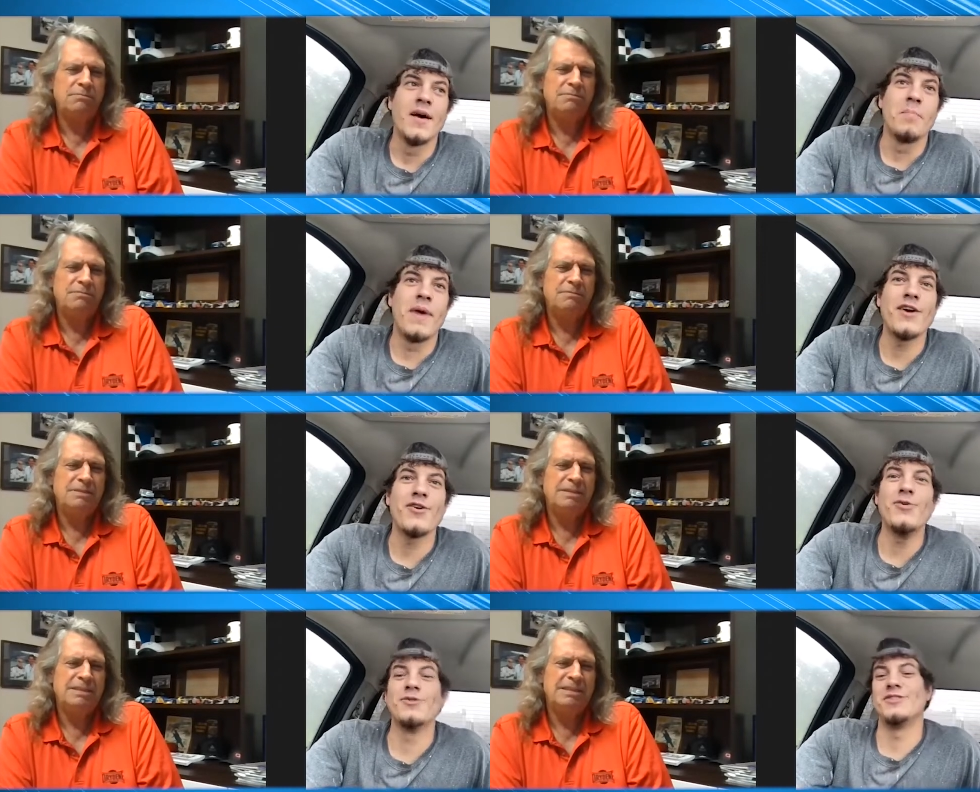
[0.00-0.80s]
Speaker 1: My goal
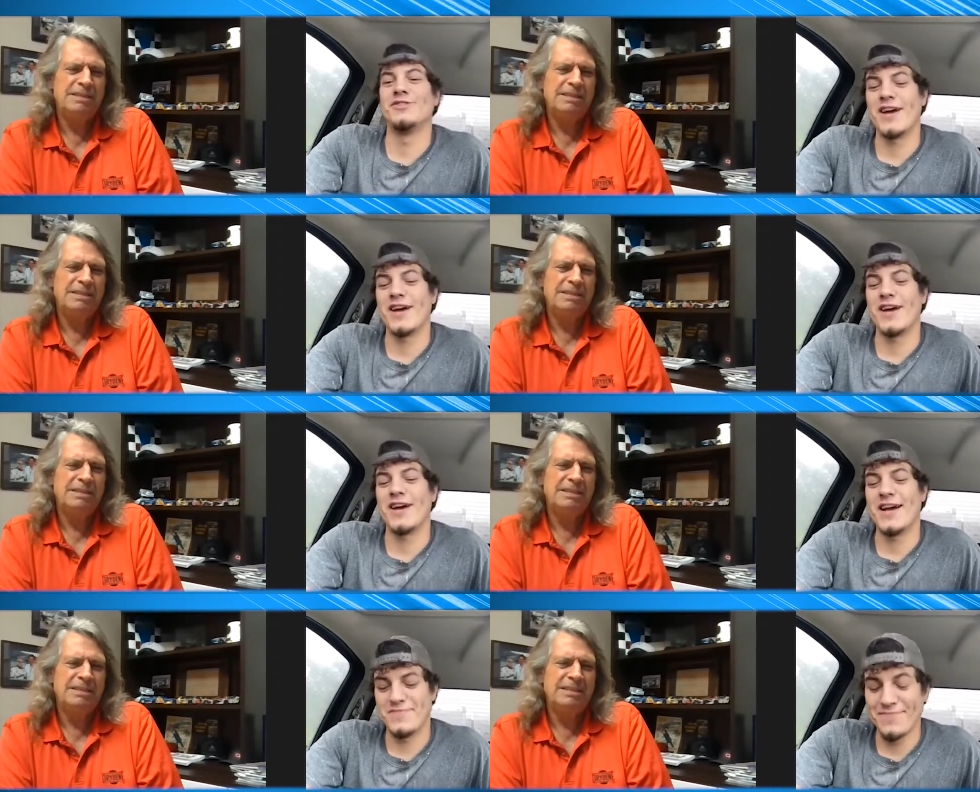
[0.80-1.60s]
was to try and be
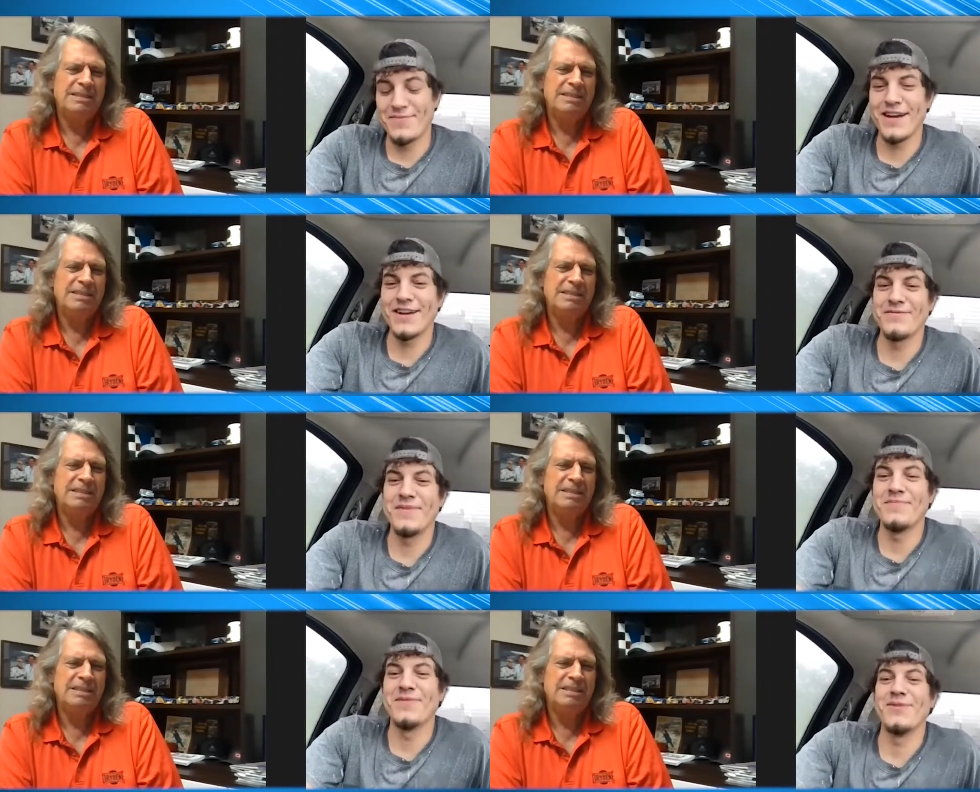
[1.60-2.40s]
competitive and beat Bill
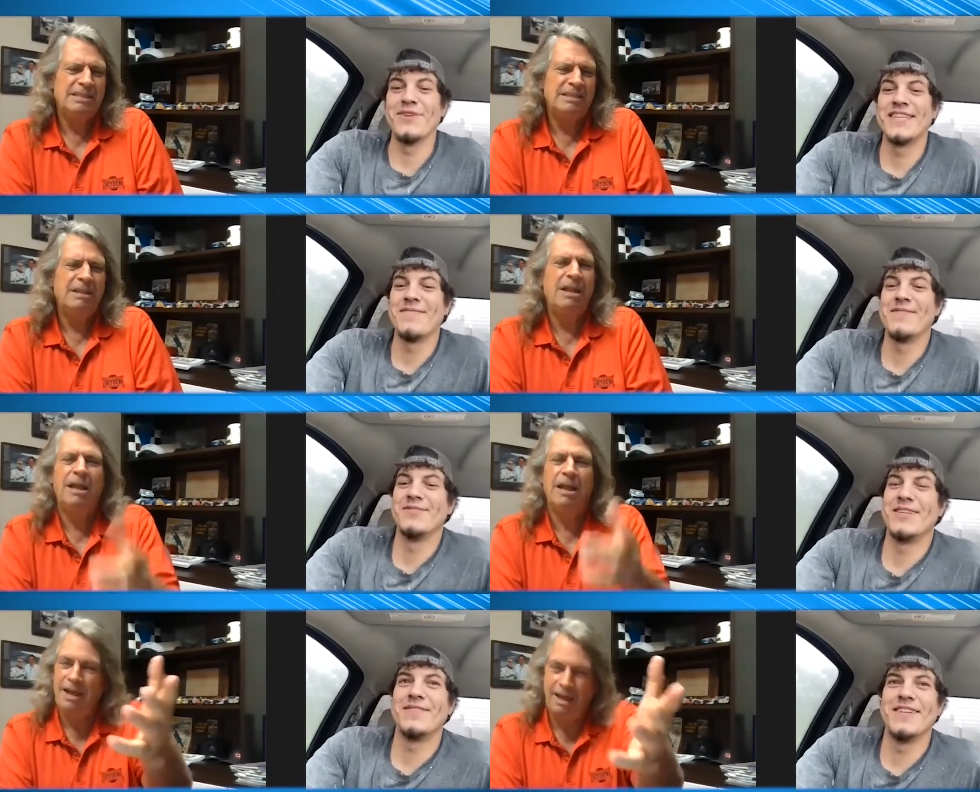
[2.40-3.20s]
one time he was up
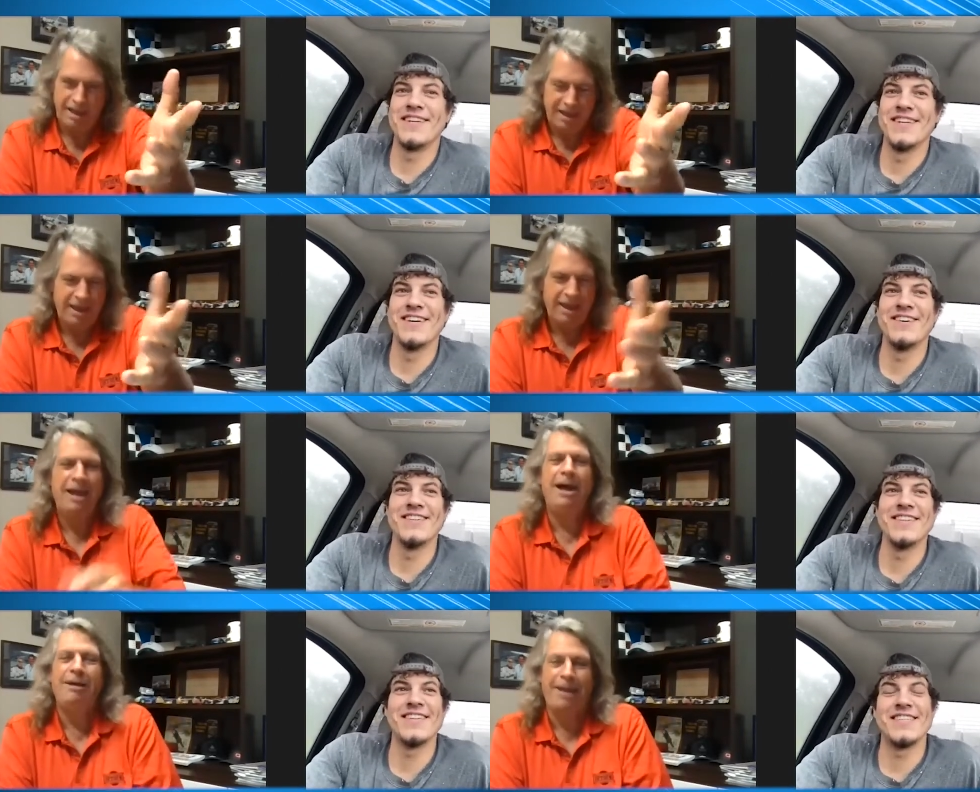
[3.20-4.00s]
there, you know, and
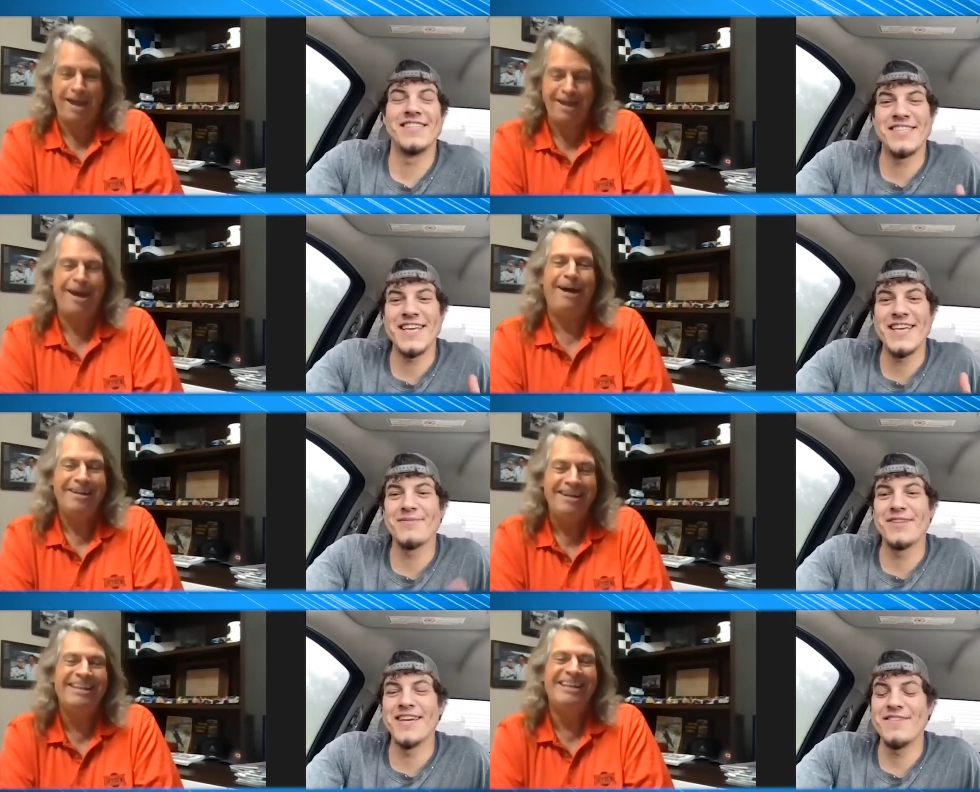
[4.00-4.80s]
okay, to see yeah. him
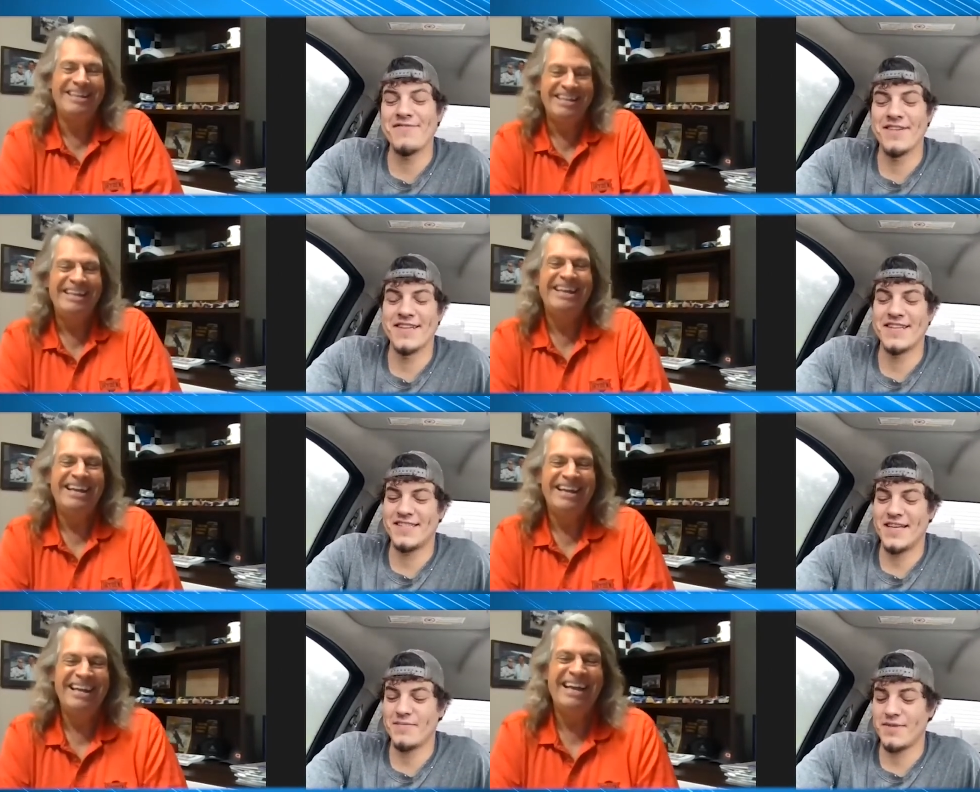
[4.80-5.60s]
leave, to see
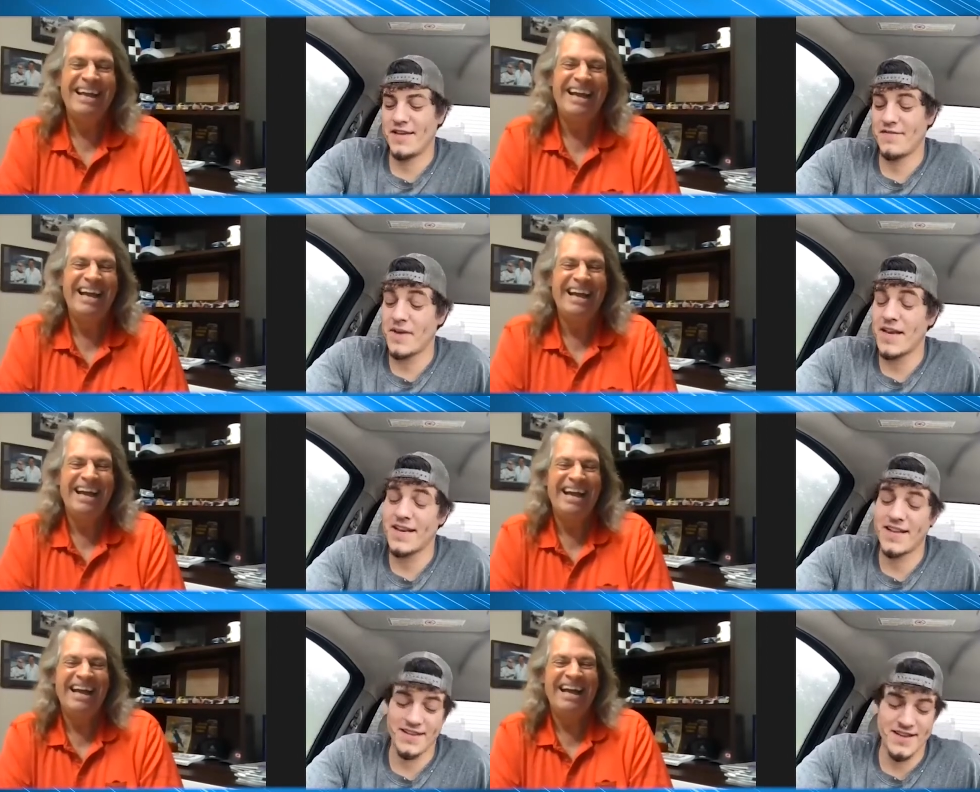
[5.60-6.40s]
him leave. I mean,
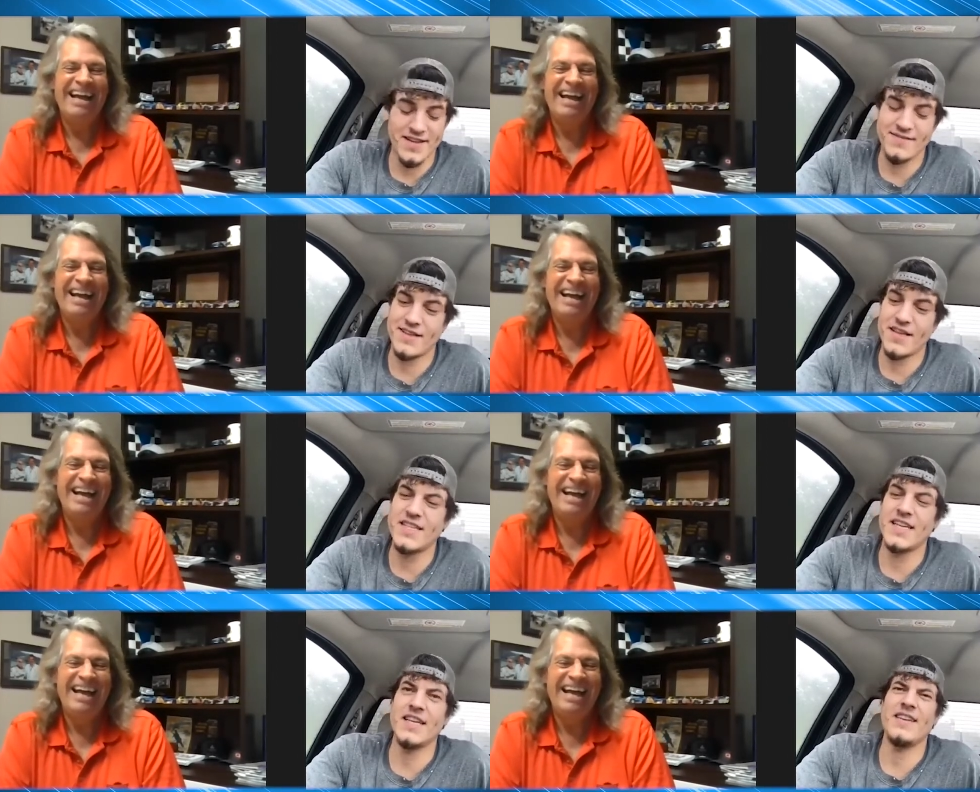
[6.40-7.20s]
it's
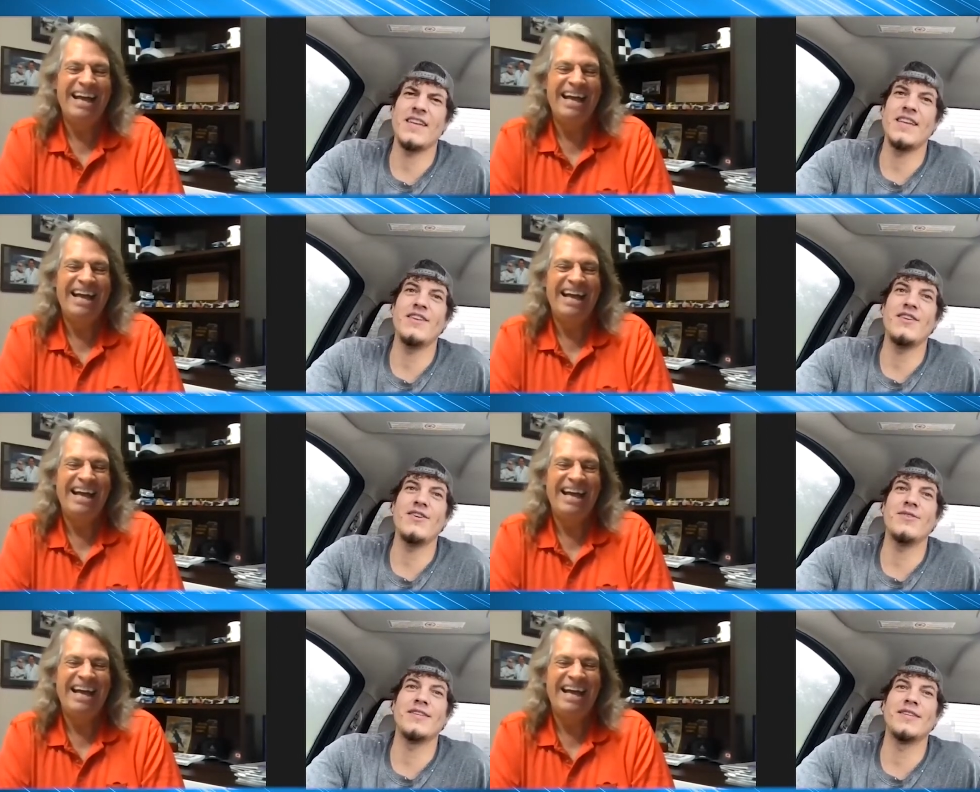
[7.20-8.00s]
you know, it's